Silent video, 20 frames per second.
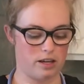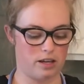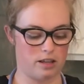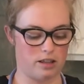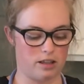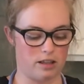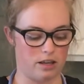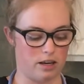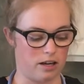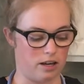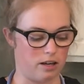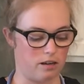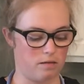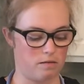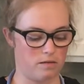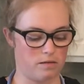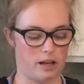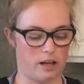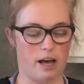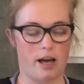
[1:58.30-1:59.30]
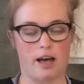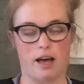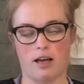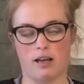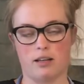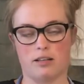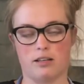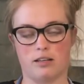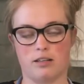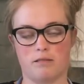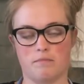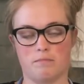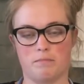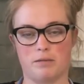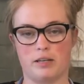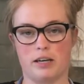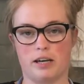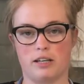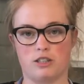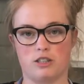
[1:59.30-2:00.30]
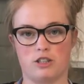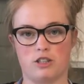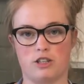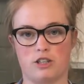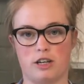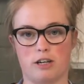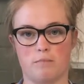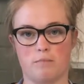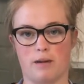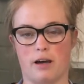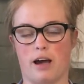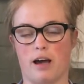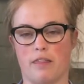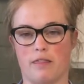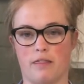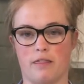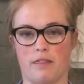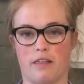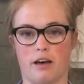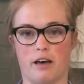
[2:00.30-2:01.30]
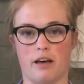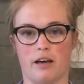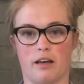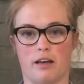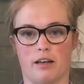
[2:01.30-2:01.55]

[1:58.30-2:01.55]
the pH strip, and the